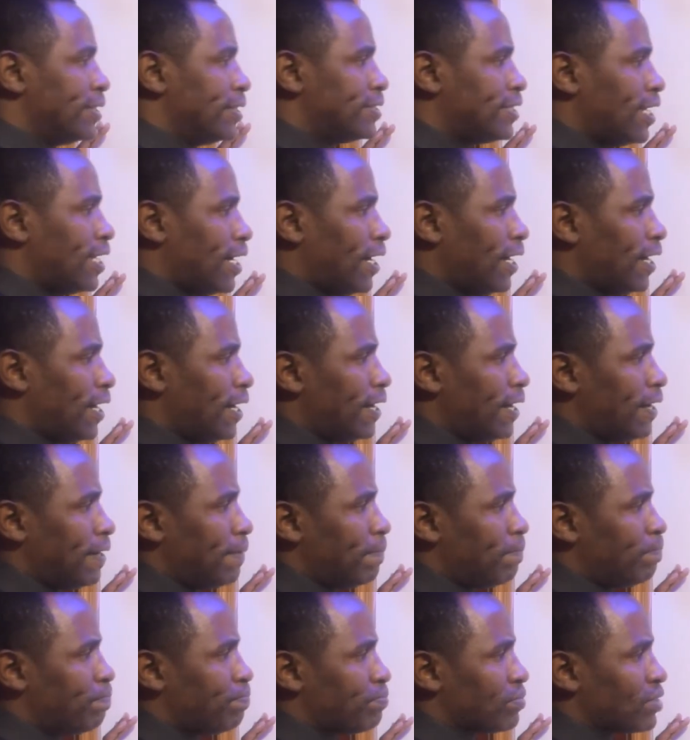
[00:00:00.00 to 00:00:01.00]

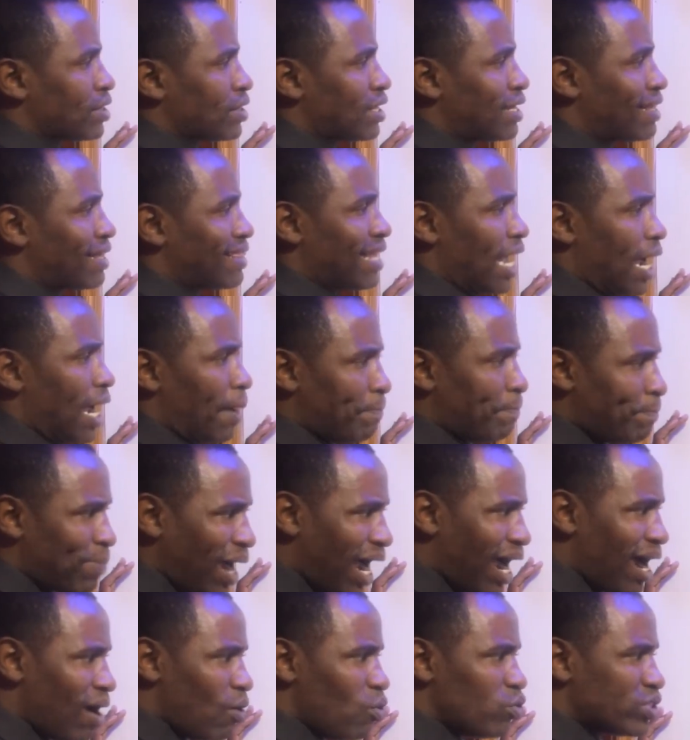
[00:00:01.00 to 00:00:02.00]
there are
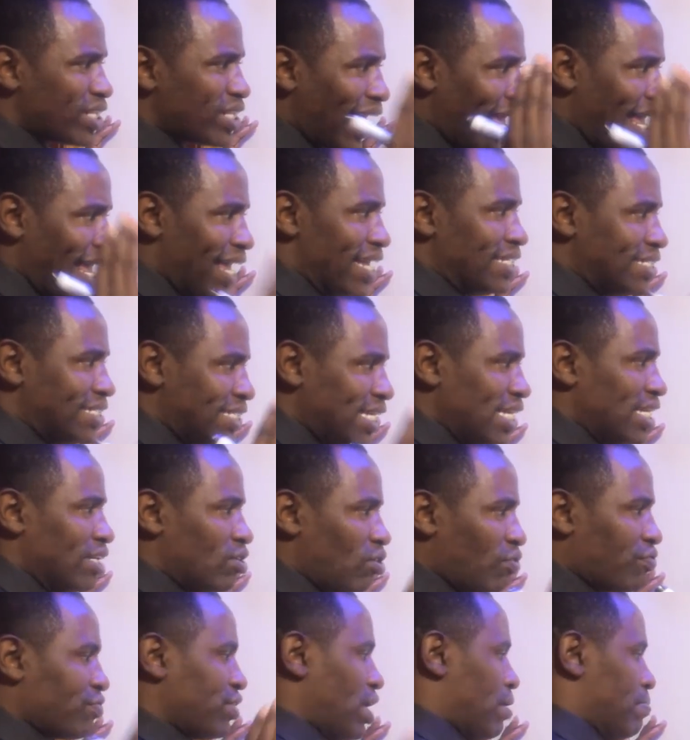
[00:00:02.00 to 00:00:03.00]
about 18
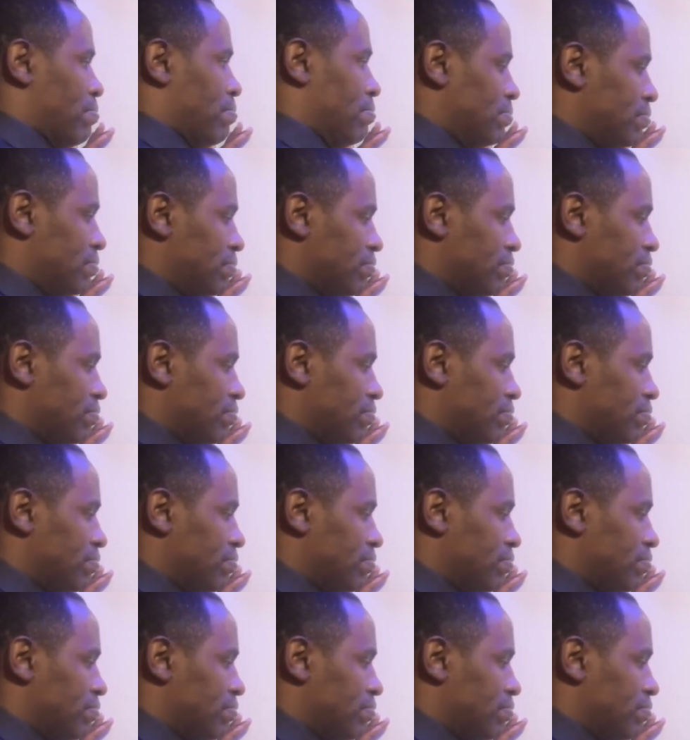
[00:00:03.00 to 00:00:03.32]
of them.